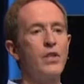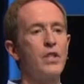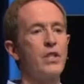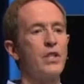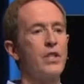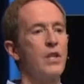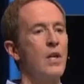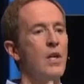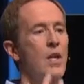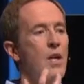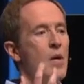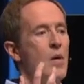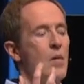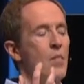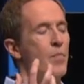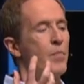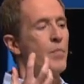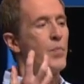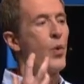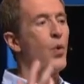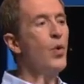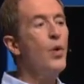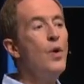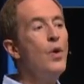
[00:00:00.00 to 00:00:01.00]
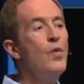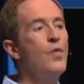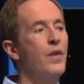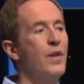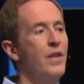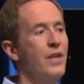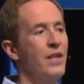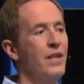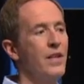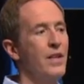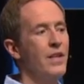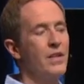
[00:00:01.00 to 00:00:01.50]
just prove
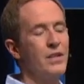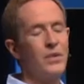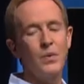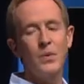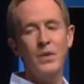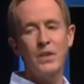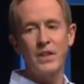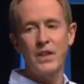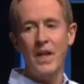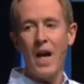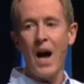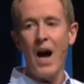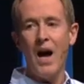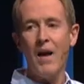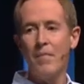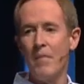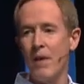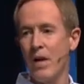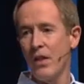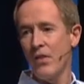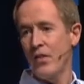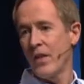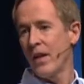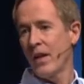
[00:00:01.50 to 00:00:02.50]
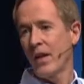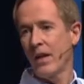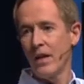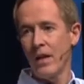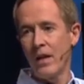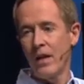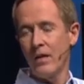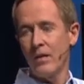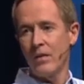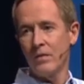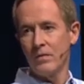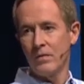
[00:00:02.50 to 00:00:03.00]
it. And to which God may think,
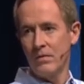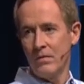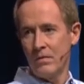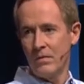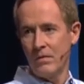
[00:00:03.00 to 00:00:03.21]
I don't,